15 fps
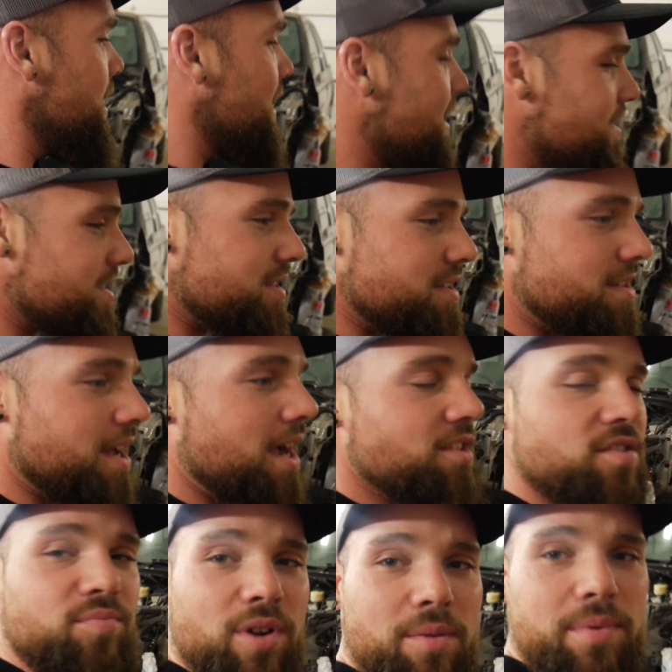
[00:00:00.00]
Like I said, the Dodge
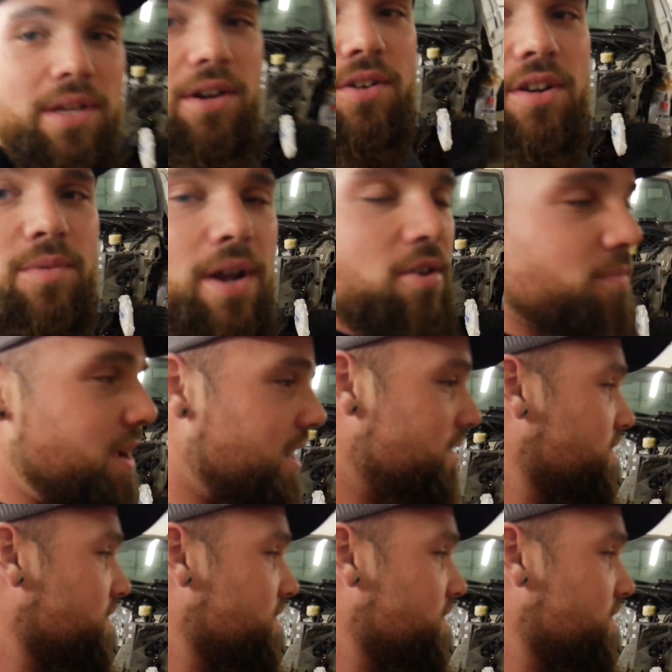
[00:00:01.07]
is probably going away. We're making